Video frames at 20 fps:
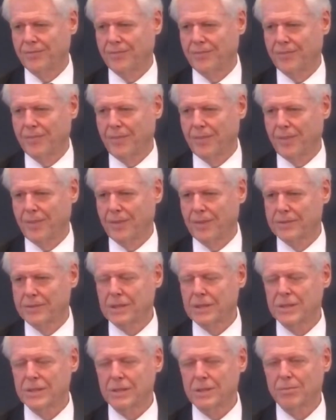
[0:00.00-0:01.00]
See, it's
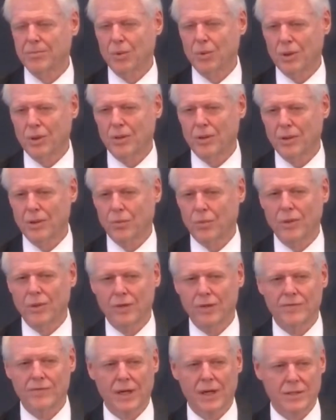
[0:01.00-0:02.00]
important that we have
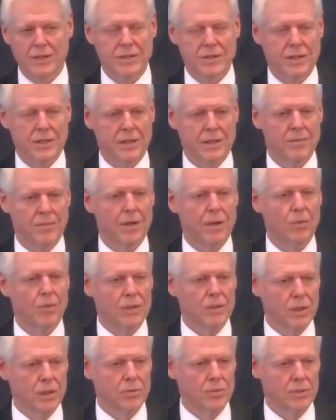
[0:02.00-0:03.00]
not seen him and we
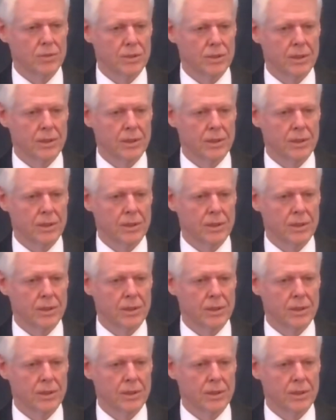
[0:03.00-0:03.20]
don't see him.